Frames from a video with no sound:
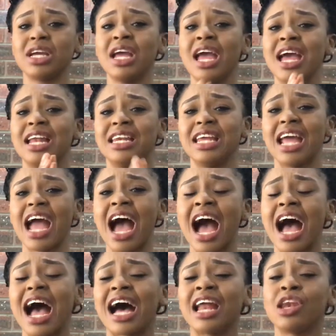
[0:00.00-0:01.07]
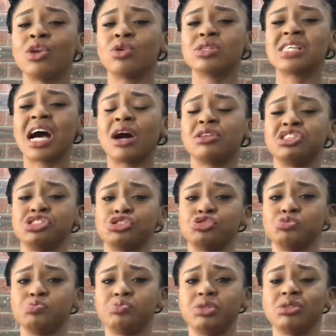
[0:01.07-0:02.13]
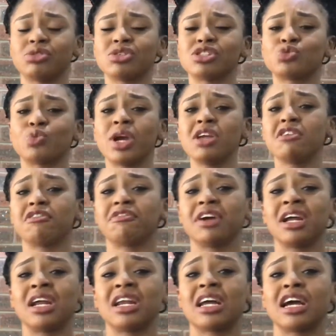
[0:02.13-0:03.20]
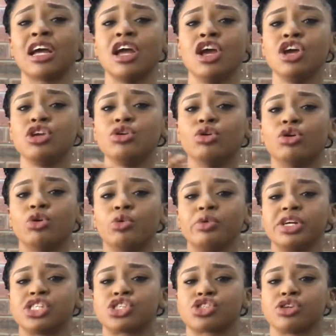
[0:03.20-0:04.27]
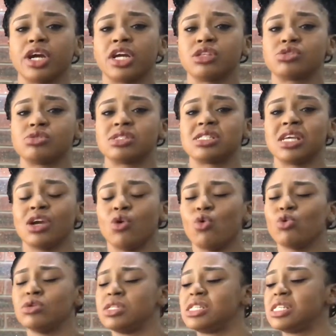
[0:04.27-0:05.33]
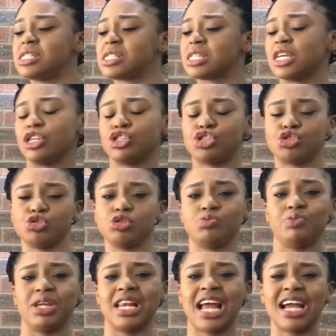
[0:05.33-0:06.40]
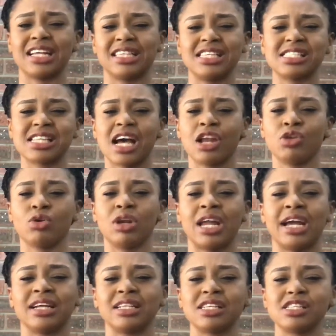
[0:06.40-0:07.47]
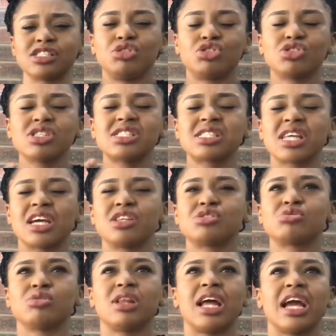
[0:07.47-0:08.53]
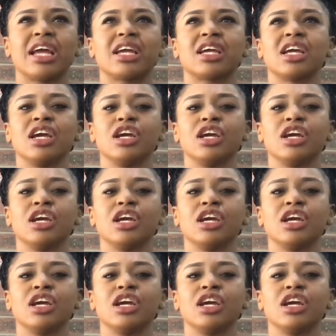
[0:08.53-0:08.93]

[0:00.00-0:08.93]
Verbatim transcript: way they are and not how they should be, because when you find out that you're always trying to say, oh, this thing should be like this and not like this, you just tend to like